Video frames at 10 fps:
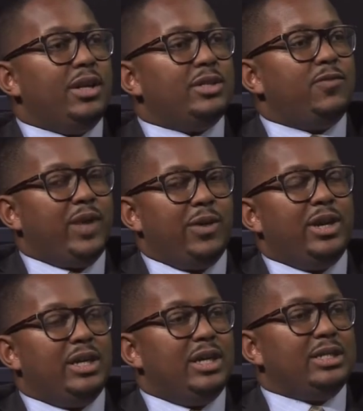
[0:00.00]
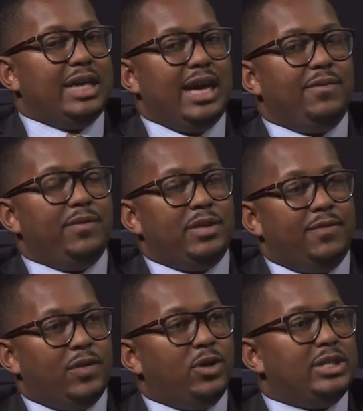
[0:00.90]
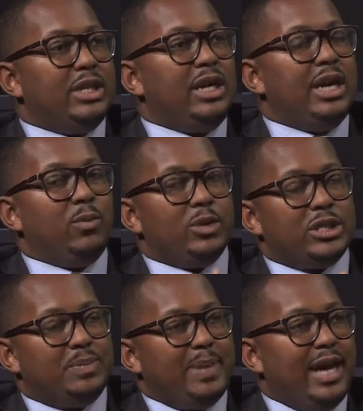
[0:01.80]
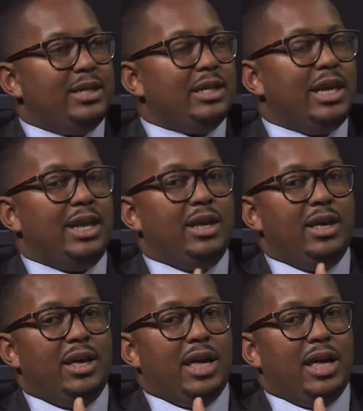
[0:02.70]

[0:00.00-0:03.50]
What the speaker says: It's very good to have diversity and respect and